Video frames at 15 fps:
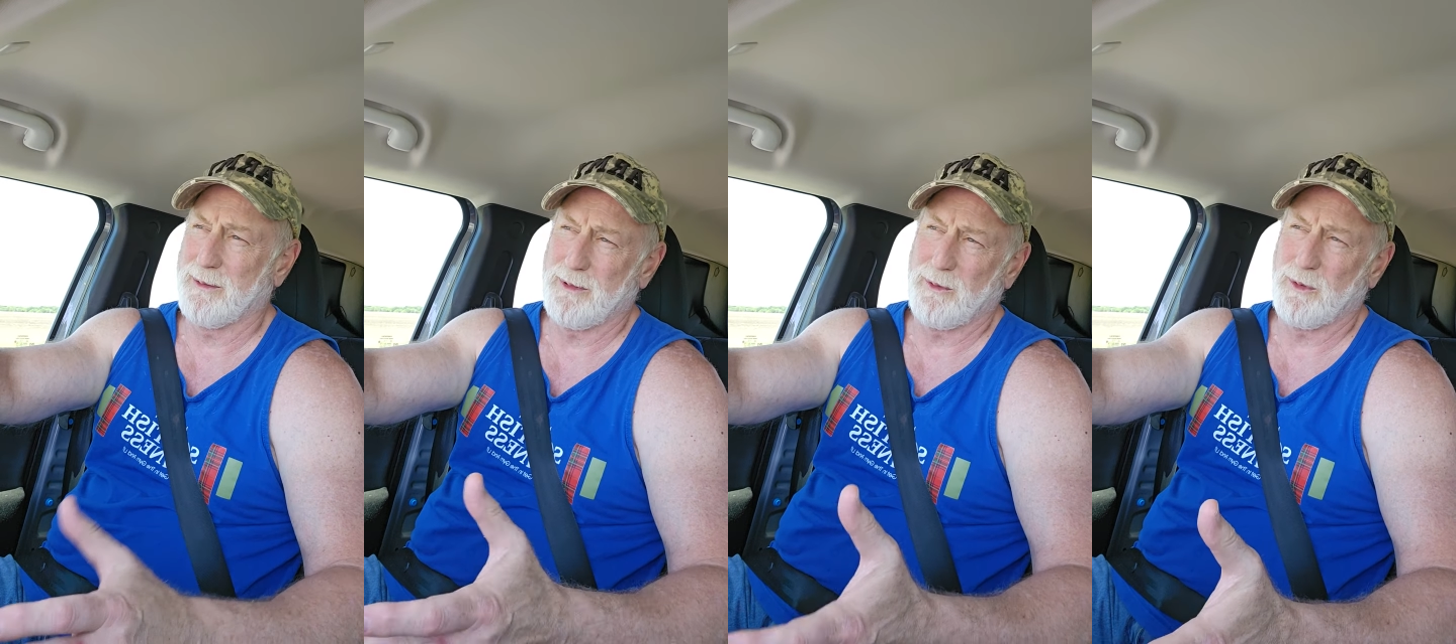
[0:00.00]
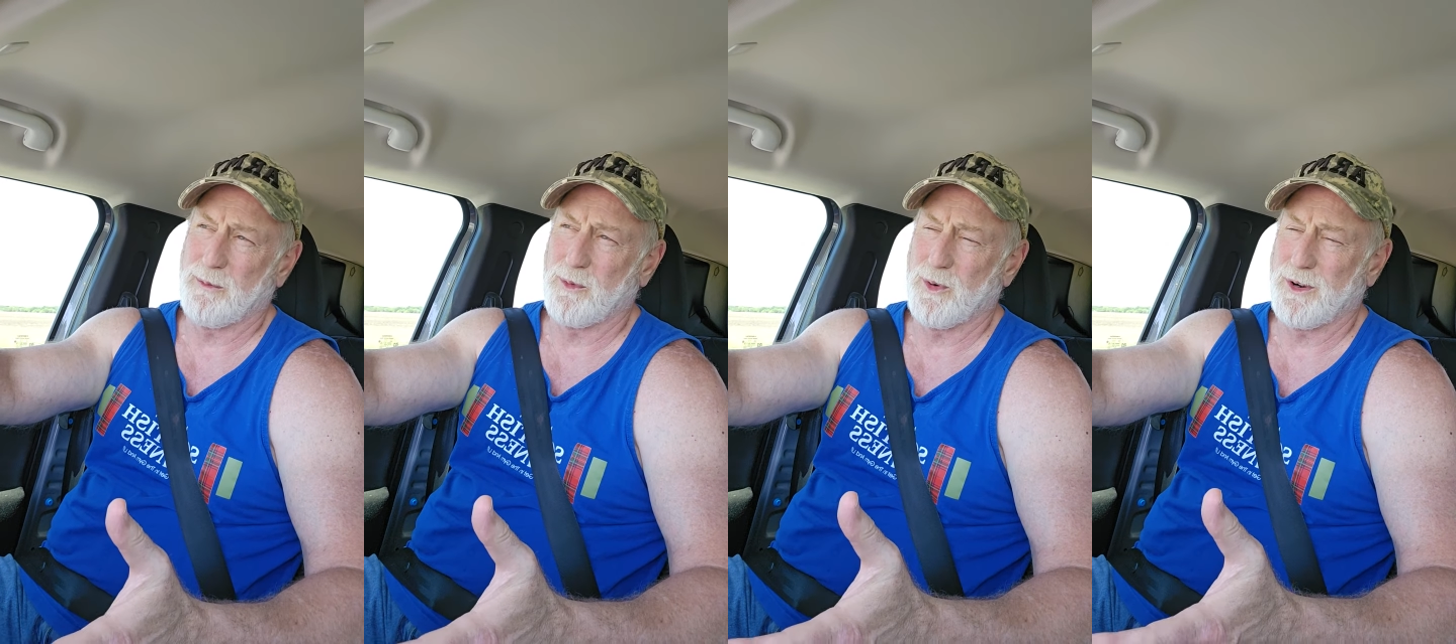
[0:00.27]
Give me
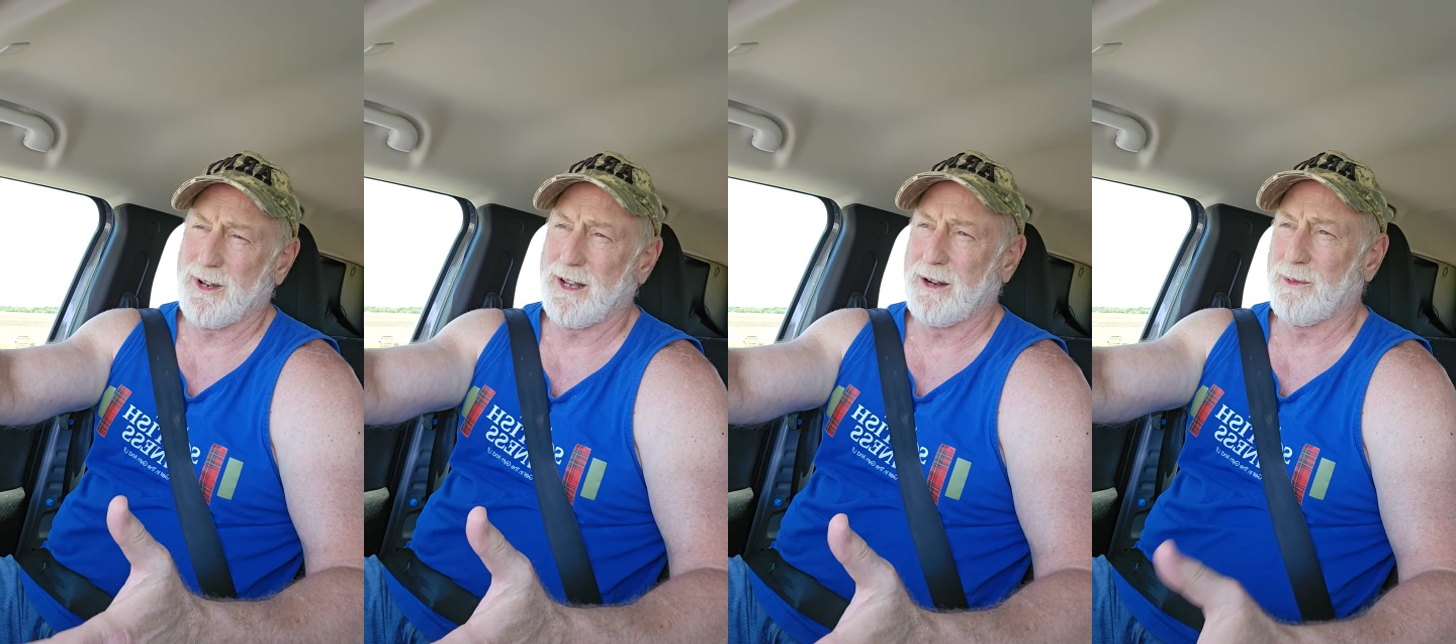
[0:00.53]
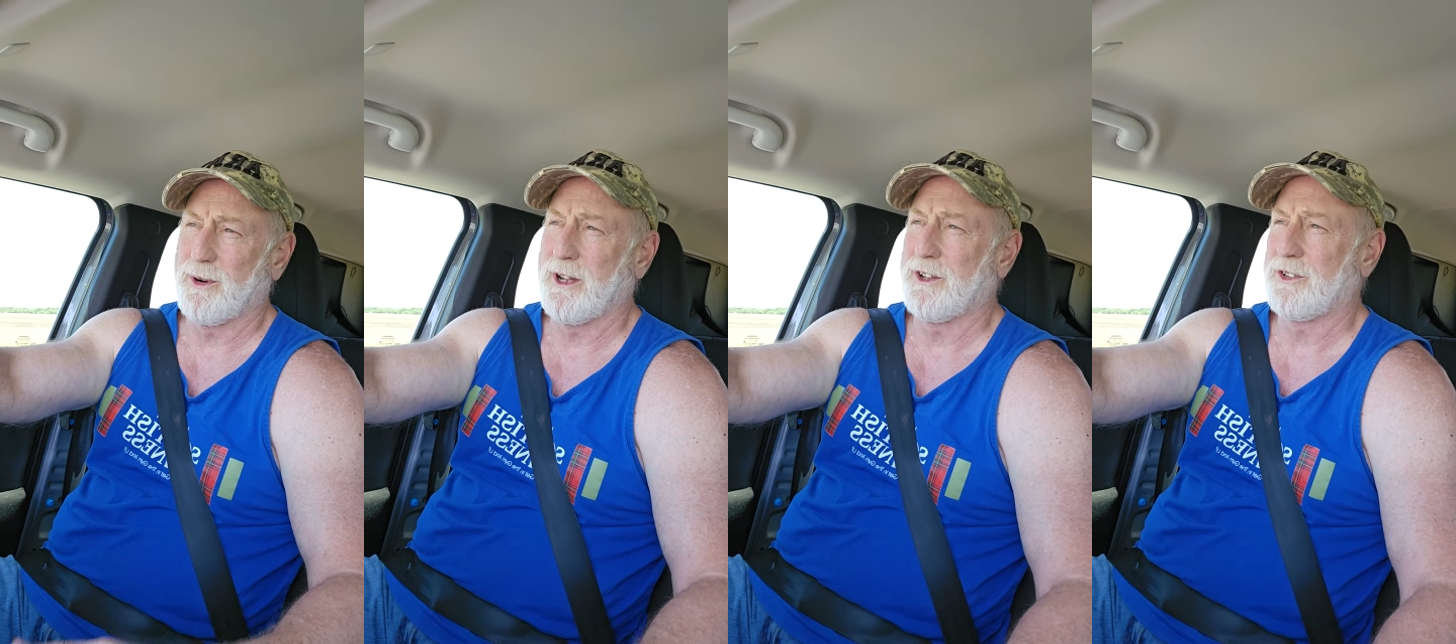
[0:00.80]
one more day
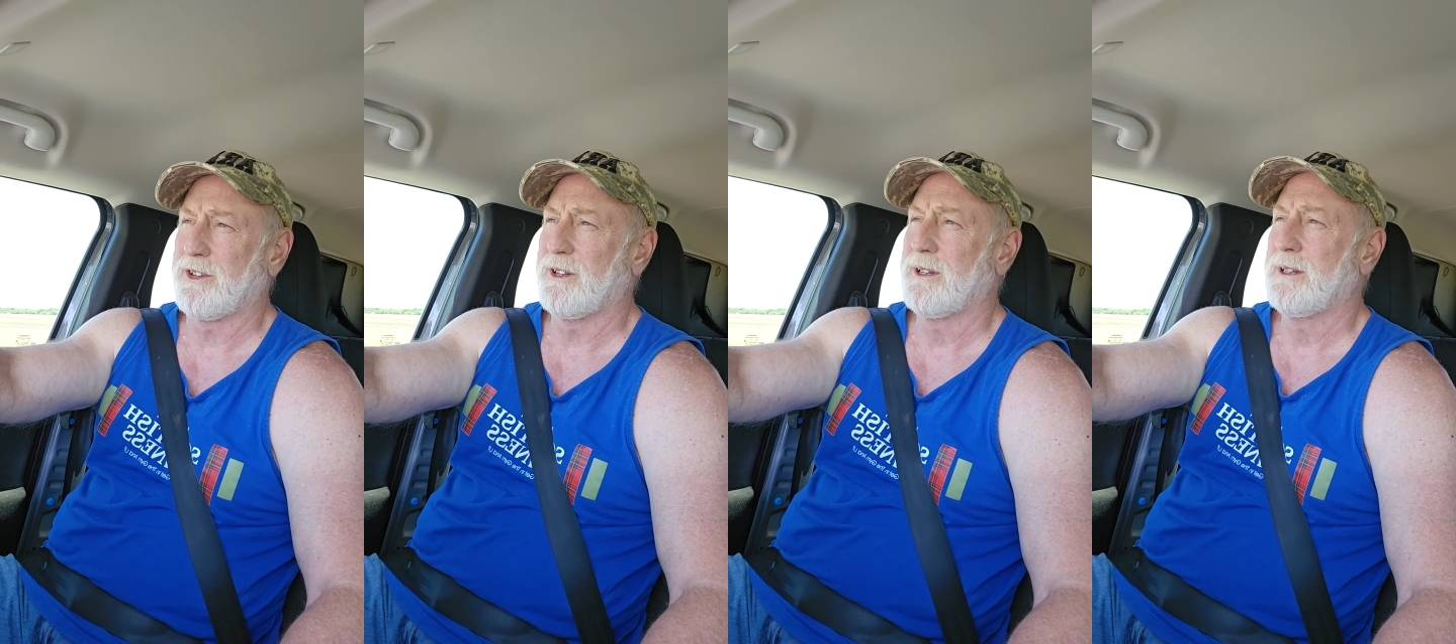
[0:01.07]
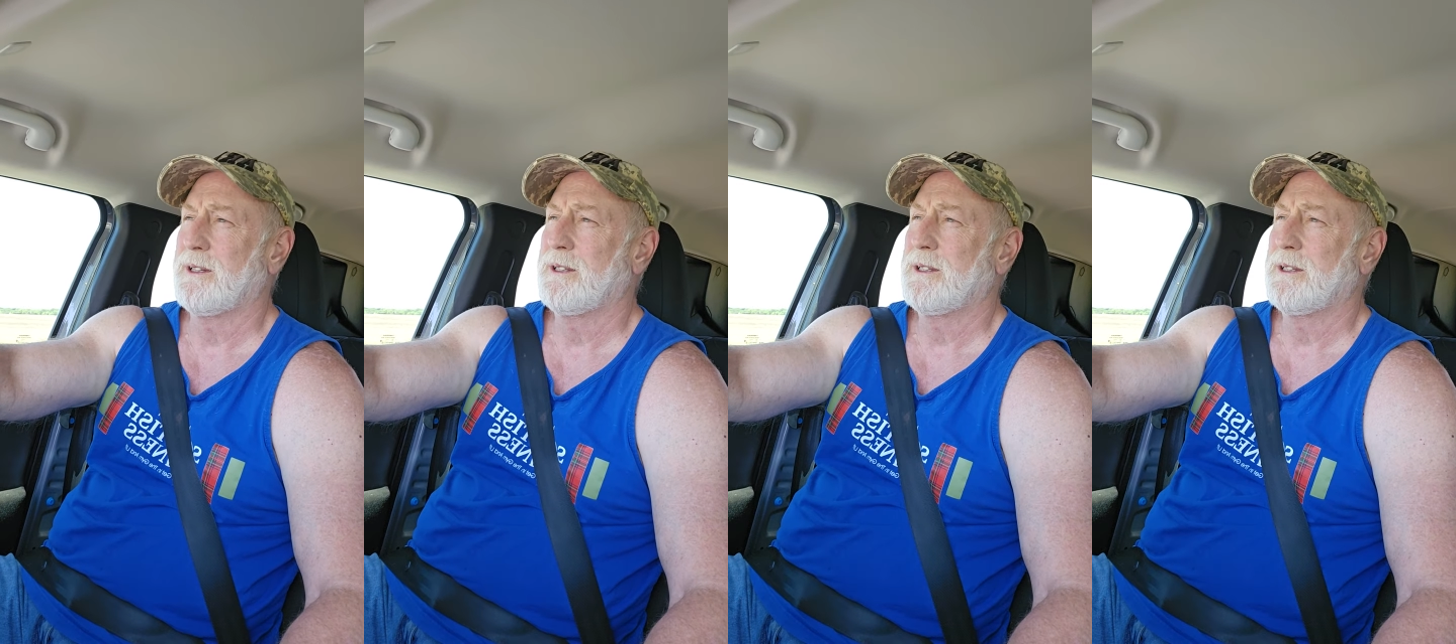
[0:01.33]
of rest